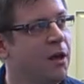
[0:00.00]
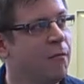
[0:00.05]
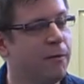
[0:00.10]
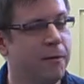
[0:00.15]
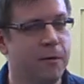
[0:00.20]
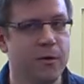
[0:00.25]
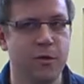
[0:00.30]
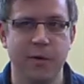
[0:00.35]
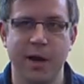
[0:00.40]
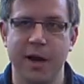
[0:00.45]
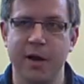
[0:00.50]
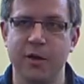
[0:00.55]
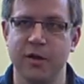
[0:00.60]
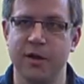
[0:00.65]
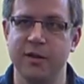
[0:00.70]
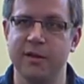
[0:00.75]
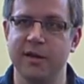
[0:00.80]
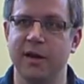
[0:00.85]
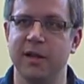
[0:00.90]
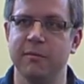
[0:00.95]
what would you
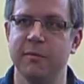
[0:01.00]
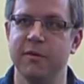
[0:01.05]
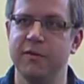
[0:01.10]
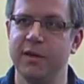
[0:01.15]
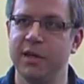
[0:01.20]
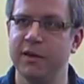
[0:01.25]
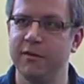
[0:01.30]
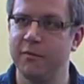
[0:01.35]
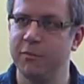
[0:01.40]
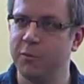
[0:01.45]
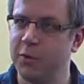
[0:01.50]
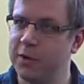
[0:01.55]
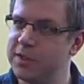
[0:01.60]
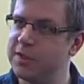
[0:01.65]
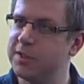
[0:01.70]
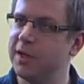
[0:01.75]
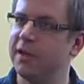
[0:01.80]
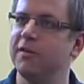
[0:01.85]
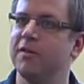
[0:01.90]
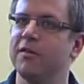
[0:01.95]
actually tell them if you give them one
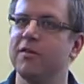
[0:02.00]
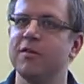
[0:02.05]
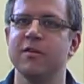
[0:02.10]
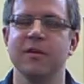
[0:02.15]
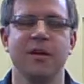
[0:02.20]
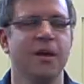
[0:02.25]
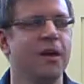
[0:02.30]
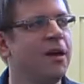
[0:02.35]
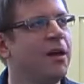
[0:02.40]
sentence?